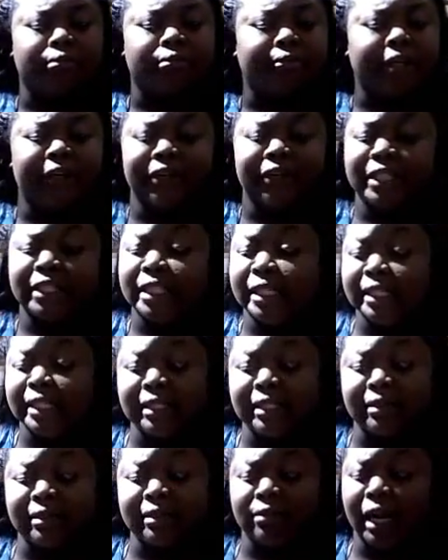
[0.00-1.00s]
ever since
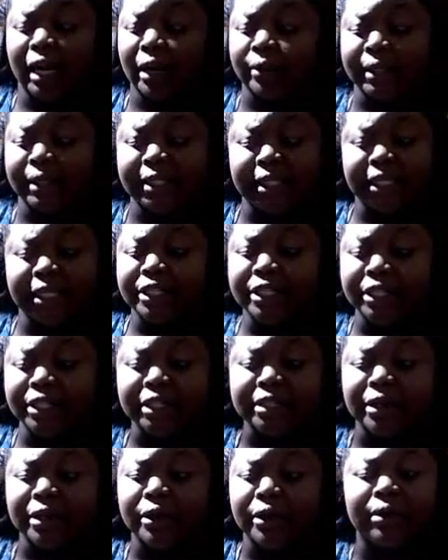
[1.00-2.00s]
I was 6
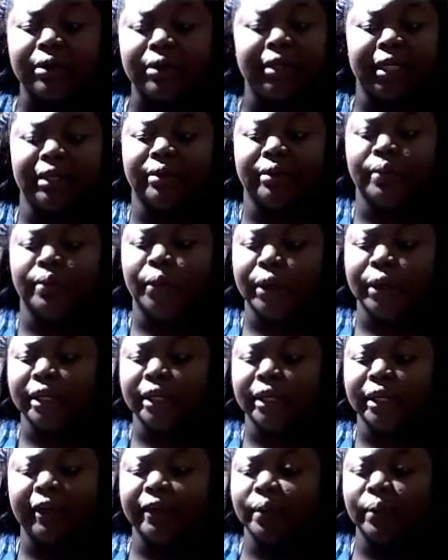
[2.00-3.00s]
years old and we're
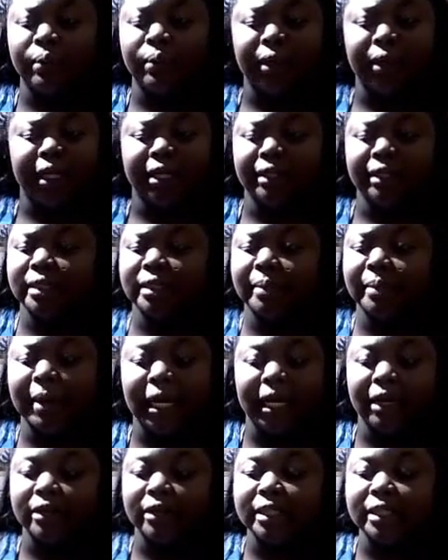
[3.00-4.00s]
living in
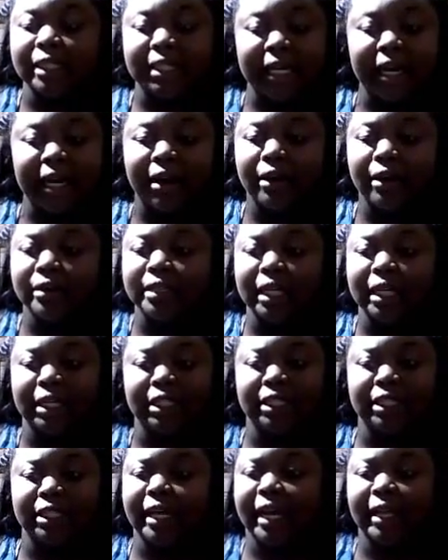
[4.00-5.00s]
somebody else's house, I
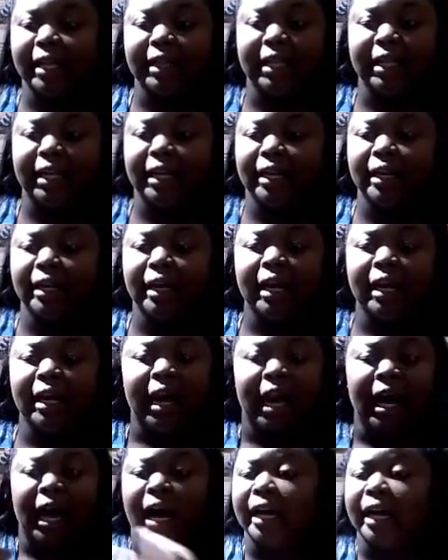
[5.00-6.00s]
just had that
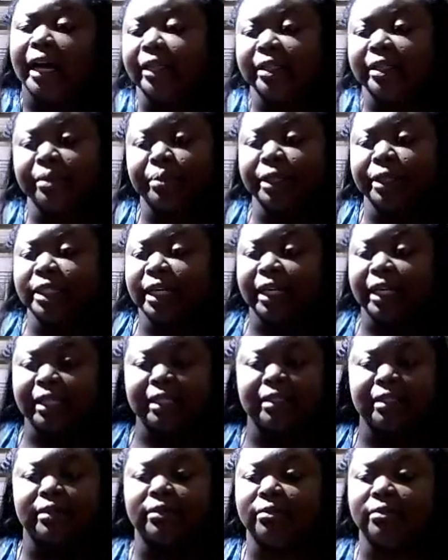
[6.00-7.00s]
I need to
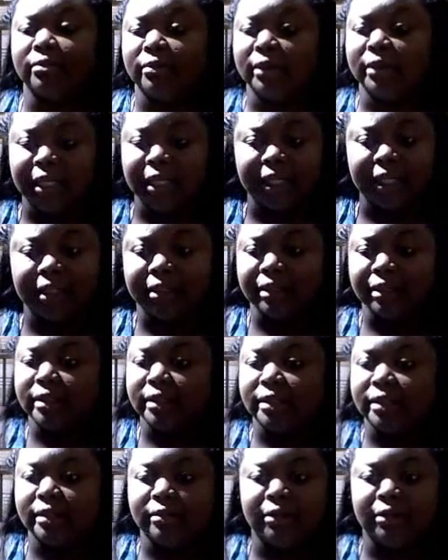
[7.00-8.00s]
protect
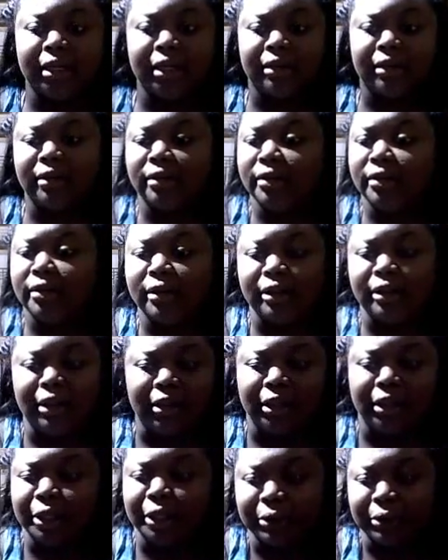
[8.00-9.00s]
these
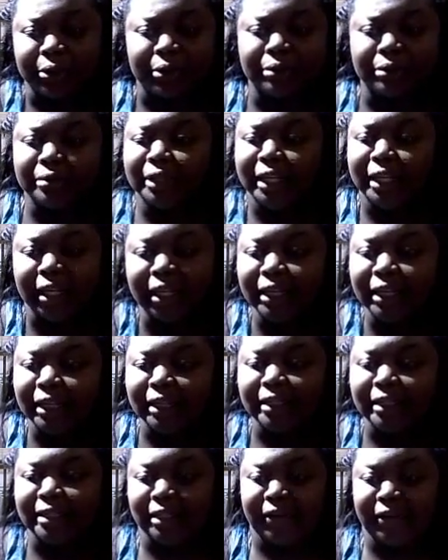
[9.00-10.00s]
little
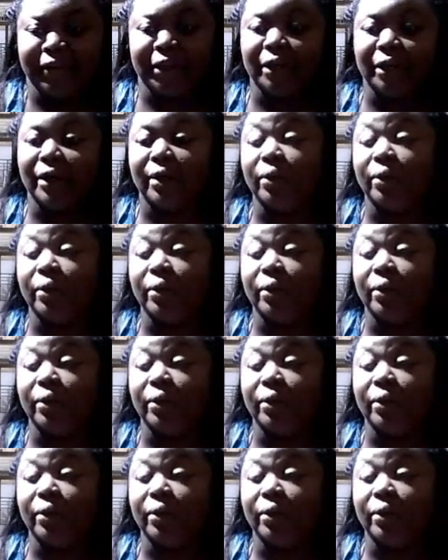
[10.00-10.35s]
kids, even though I